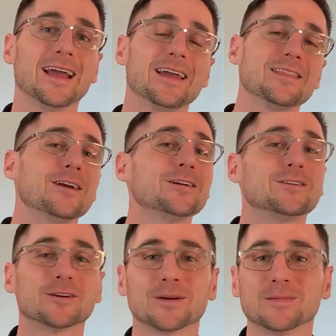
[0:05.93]
Hey there,
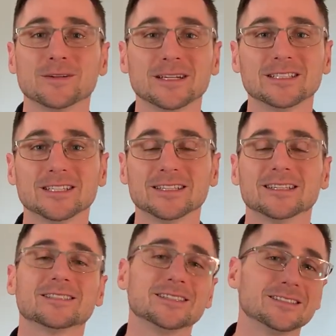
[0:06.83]
Durham region.
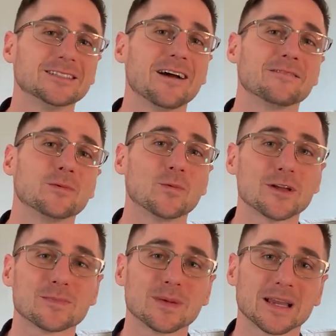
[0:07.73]
This is Devin
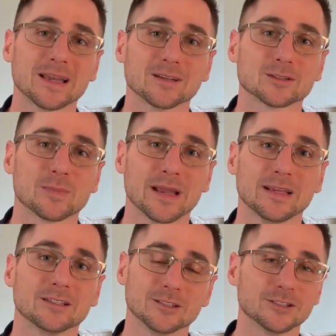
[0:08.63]
with McHale's
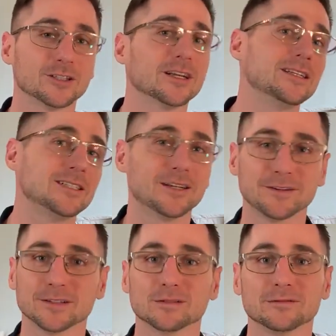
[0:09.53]
Painters, your
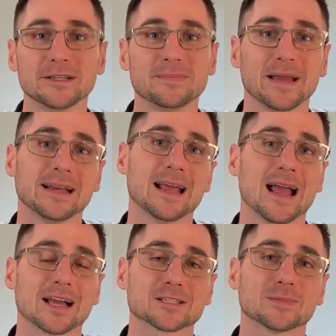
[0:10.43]
interior repaint
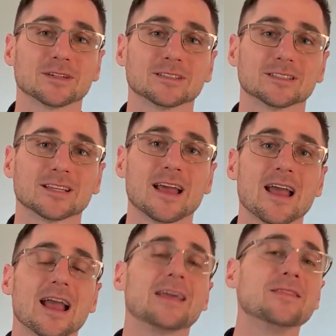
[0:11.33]
experts.
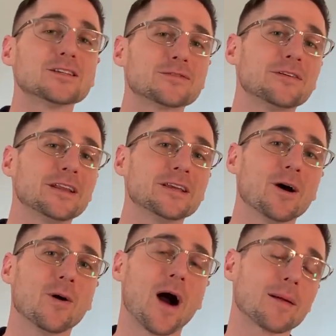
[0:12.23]
In this
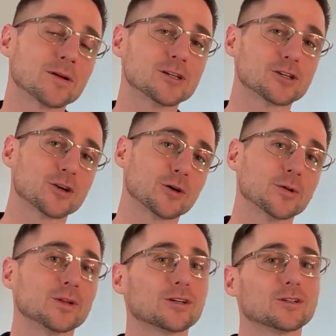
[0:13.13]
video, I'm going to show
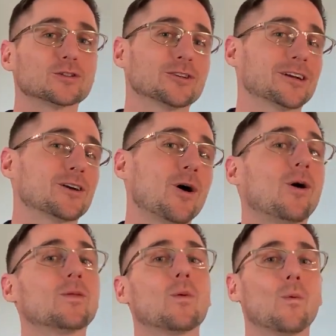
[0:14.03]
you a little trick
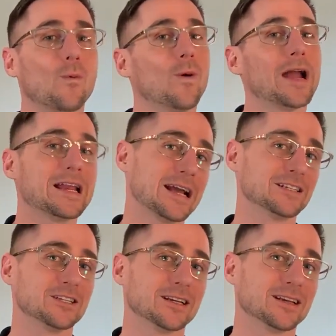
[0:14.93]
called white
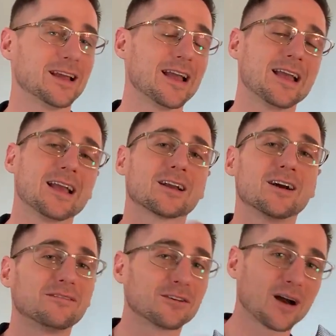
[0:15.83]
edging.
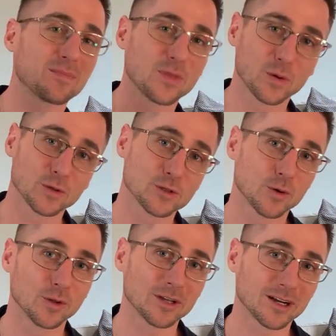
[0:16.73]
Cover up those
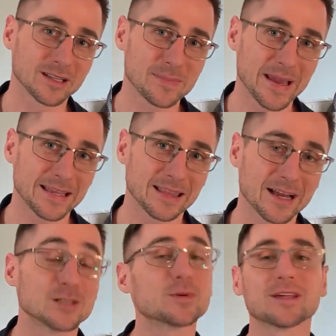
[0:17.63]
old ugly paint
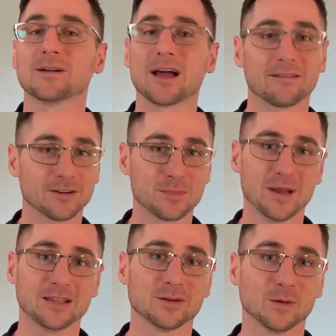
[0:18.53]
lines without having to
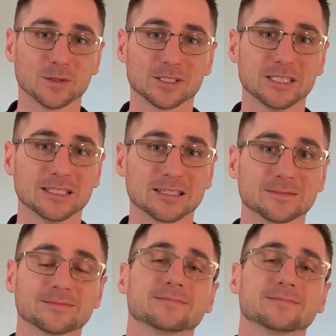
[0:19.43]
paint the whole ceiling.